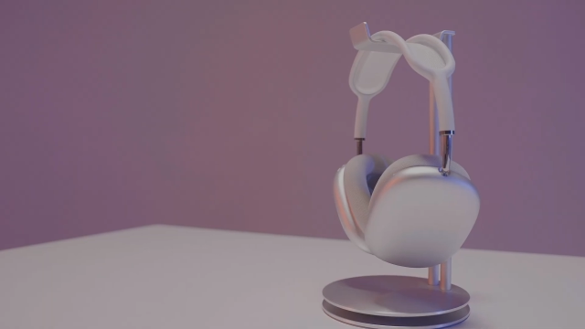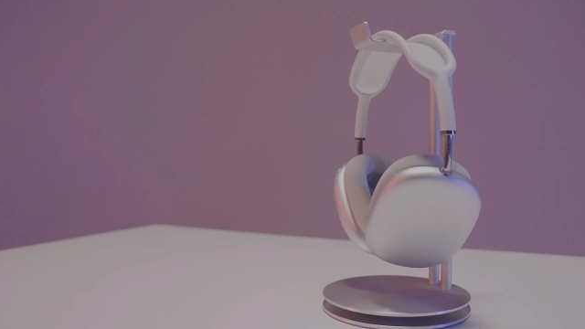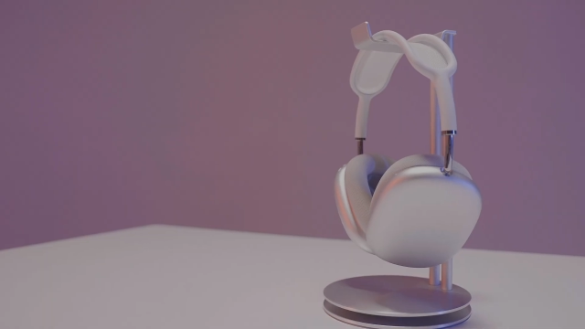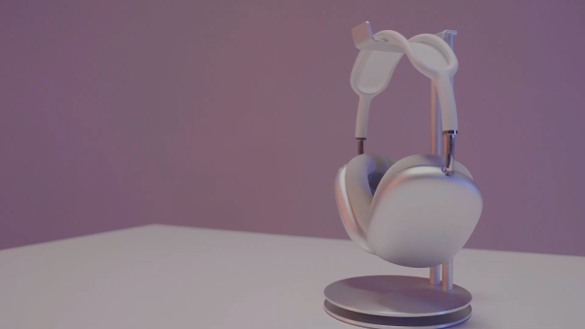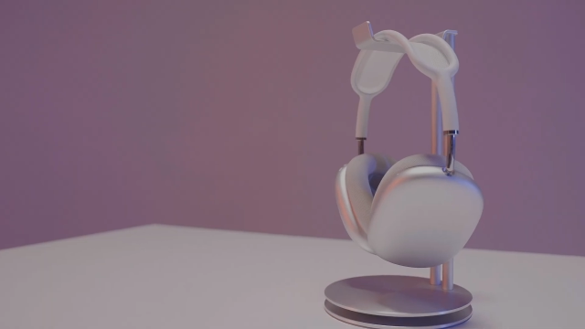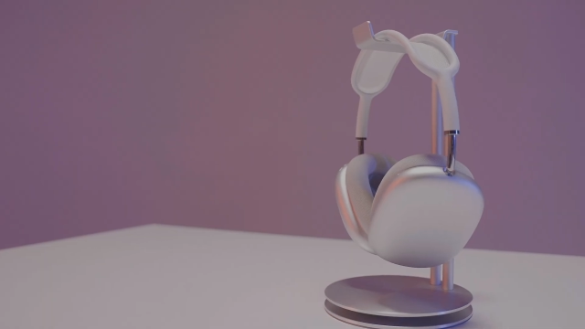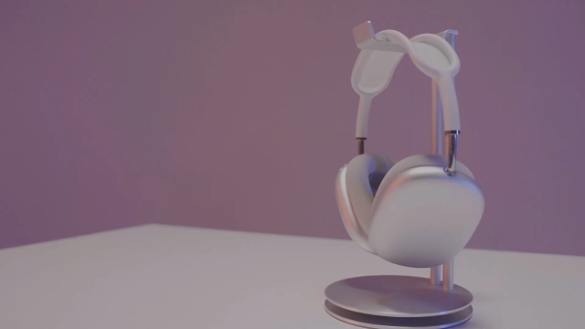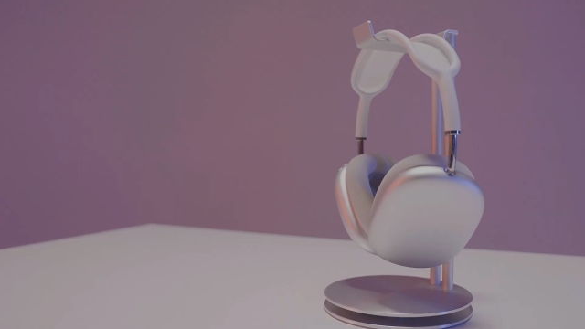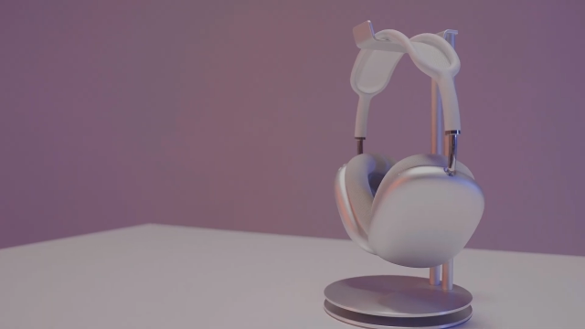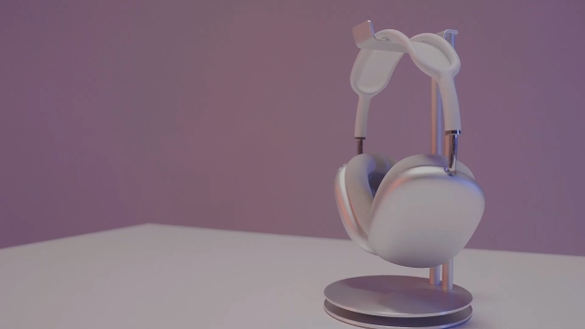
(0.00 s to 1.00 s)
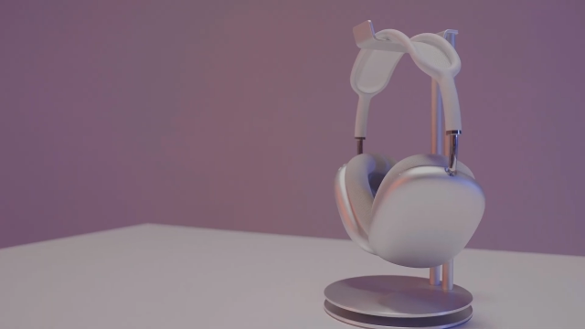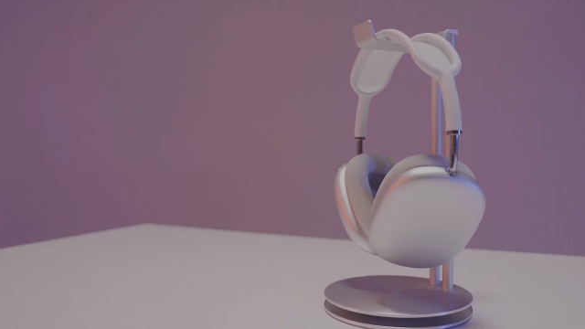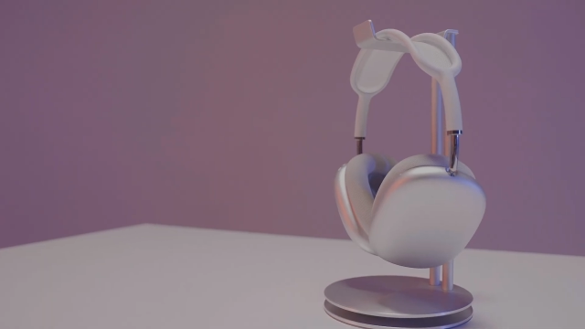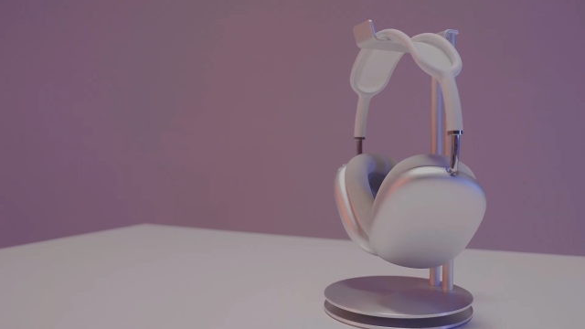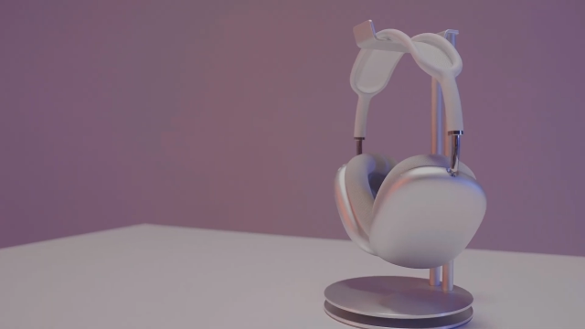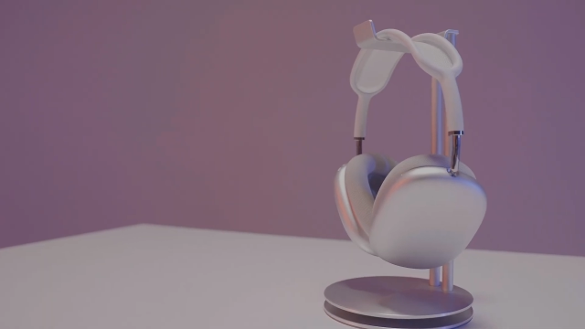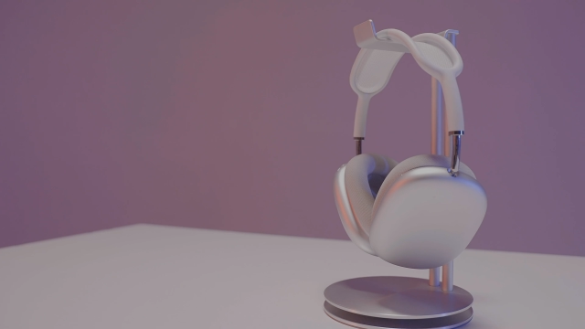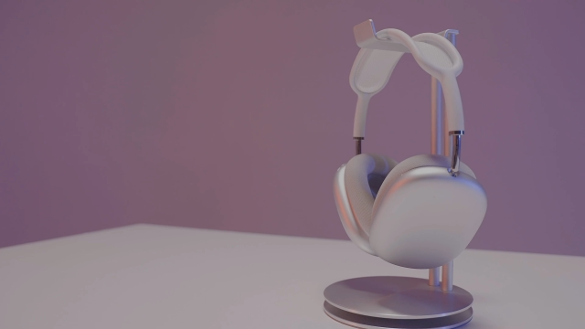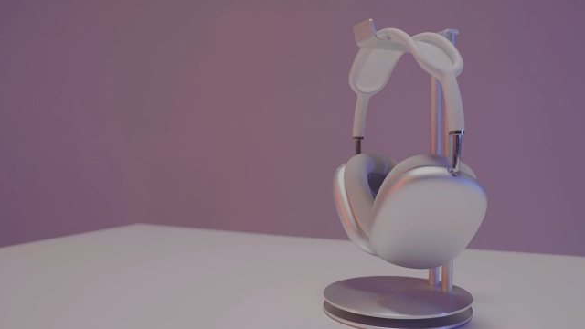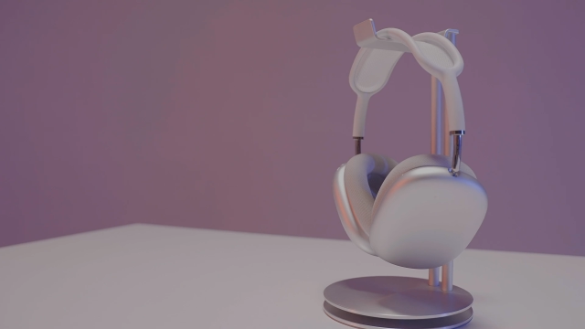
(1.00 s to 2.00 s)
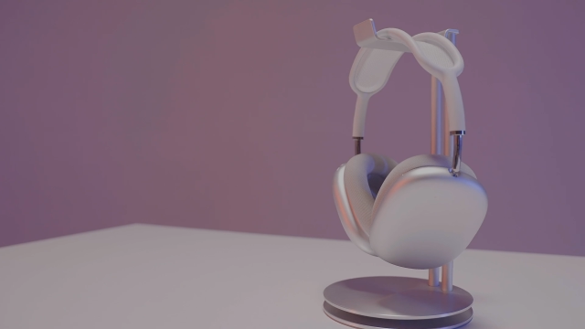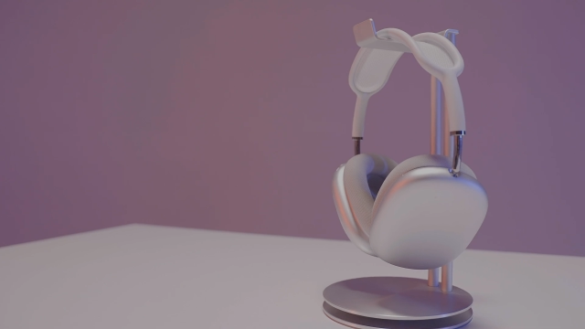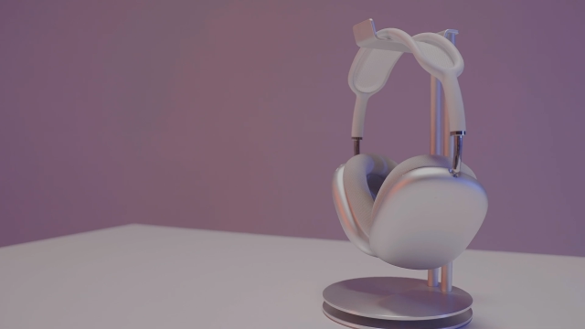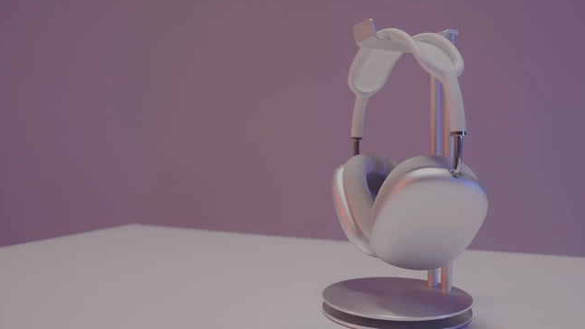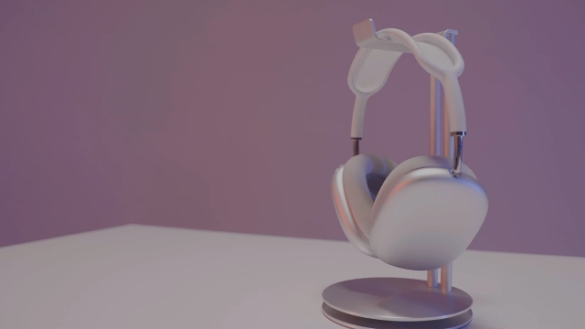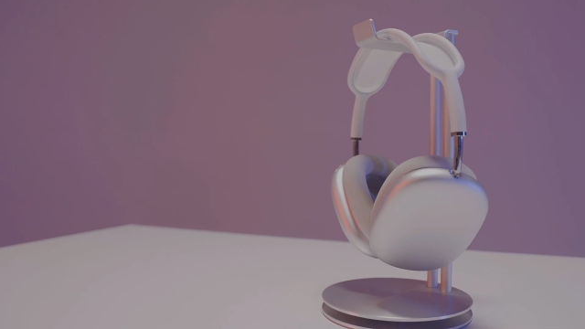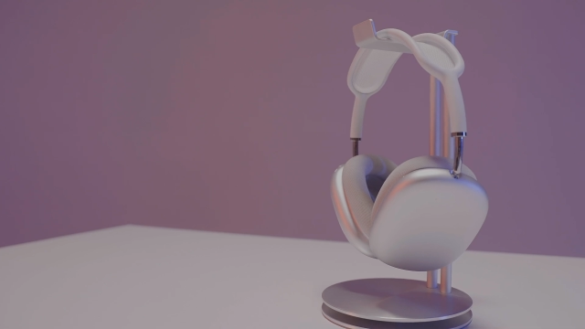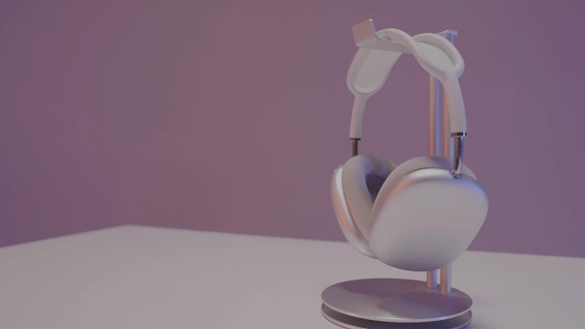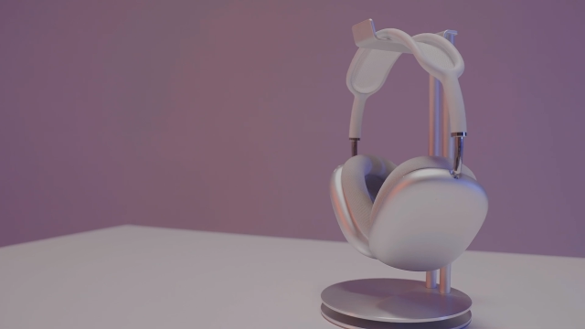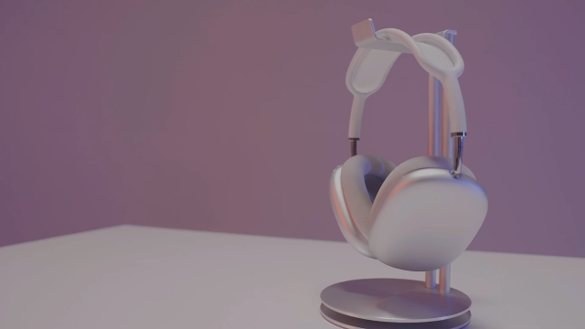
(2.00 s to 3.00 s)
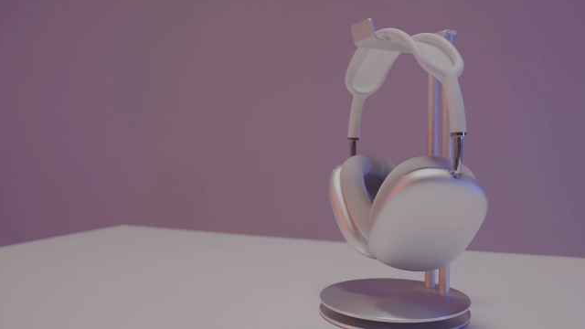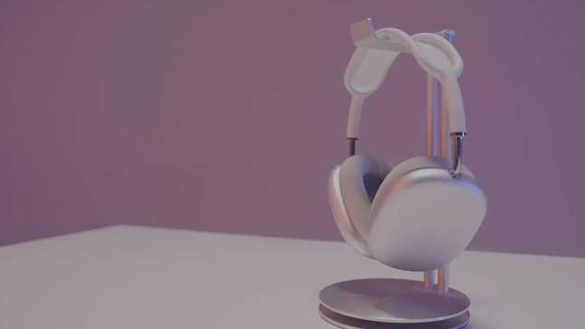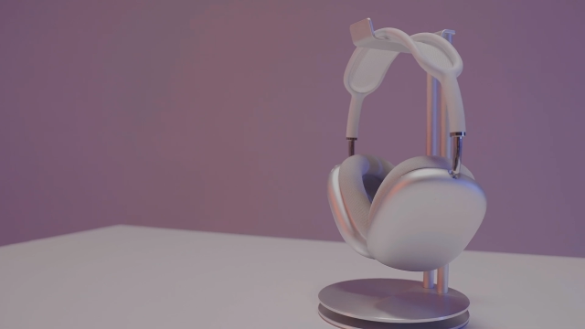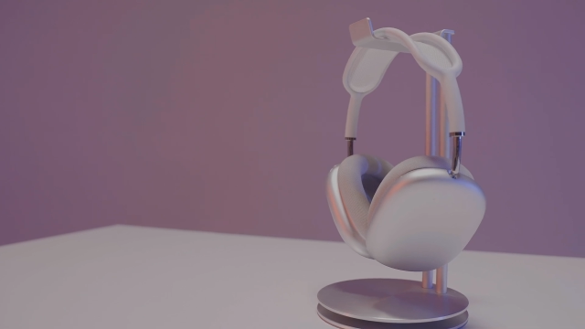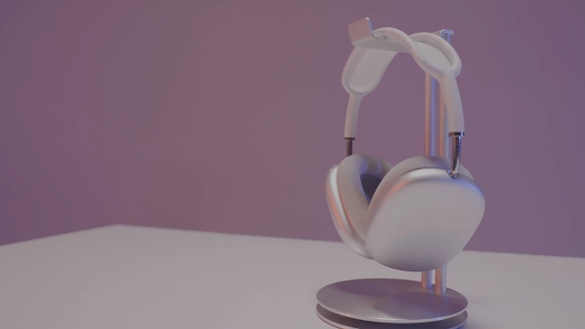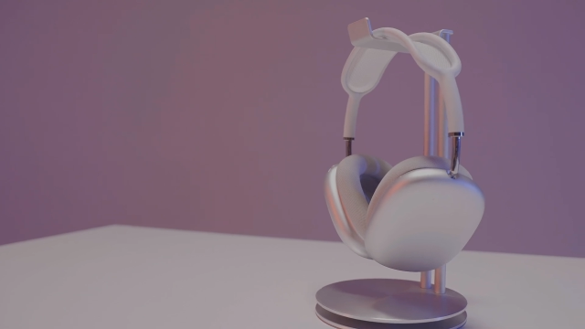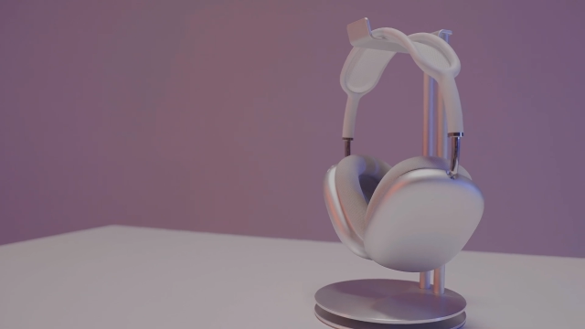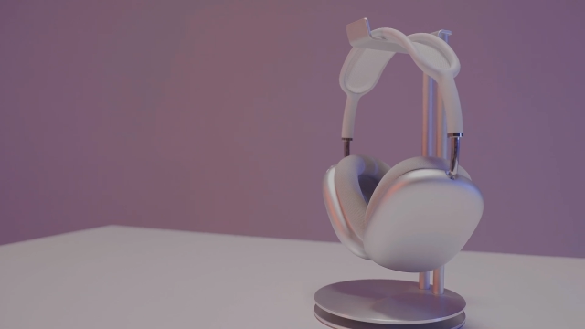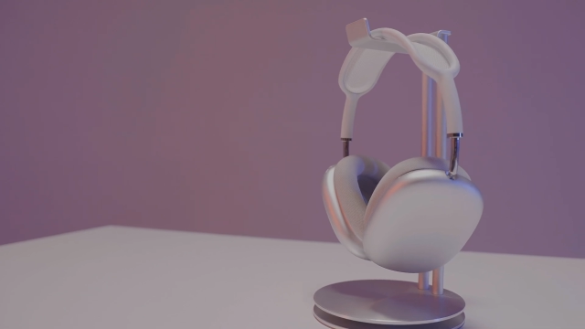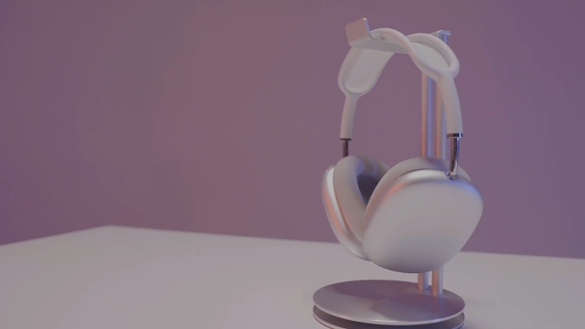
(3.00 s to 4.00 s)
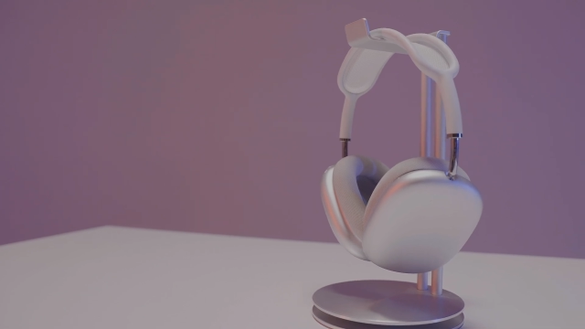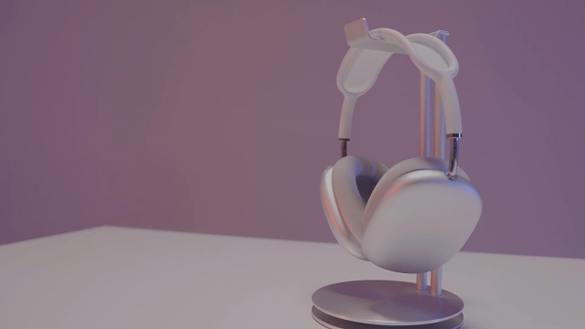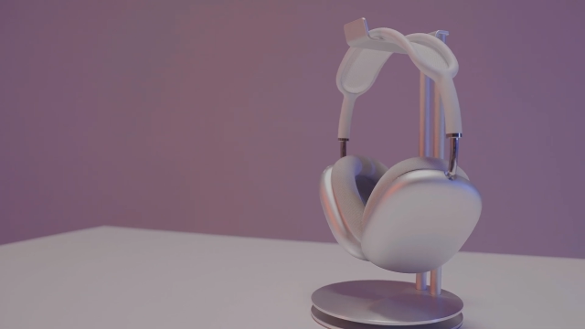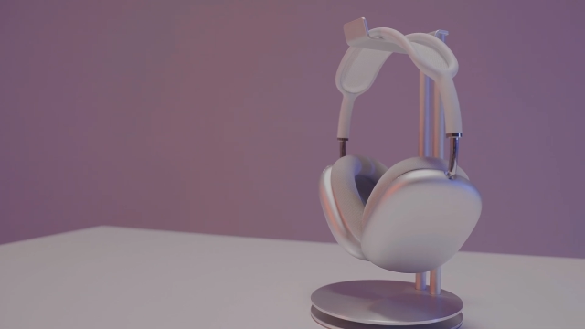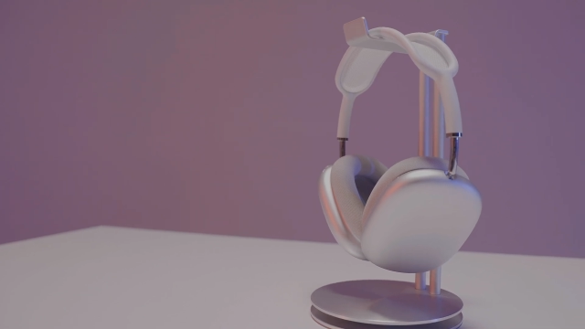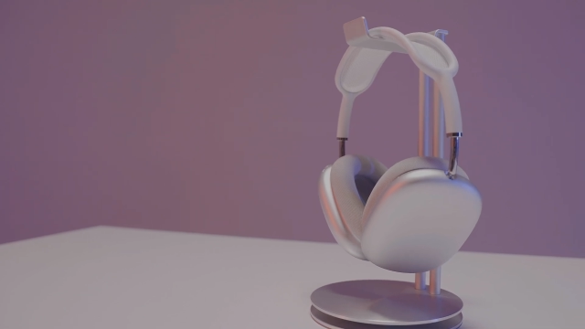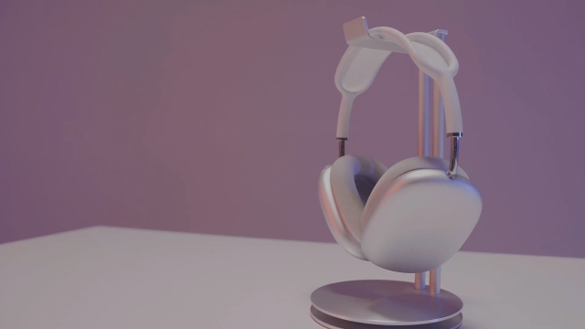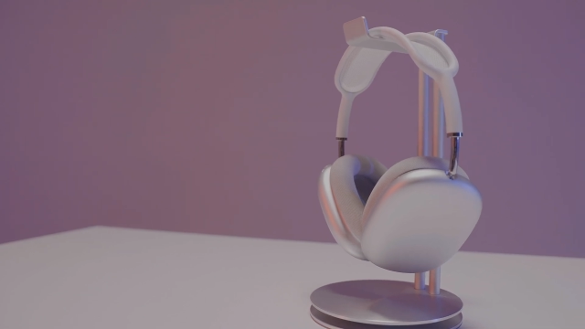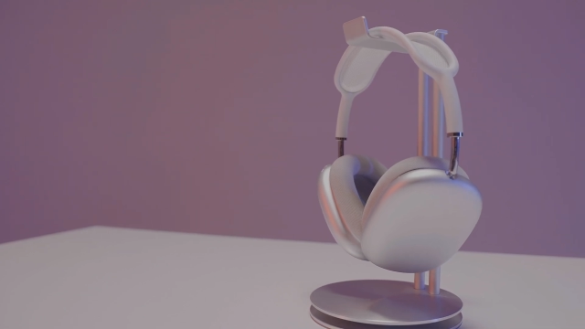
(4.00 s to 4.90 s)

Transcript: No face is visible, so there are no lips to read.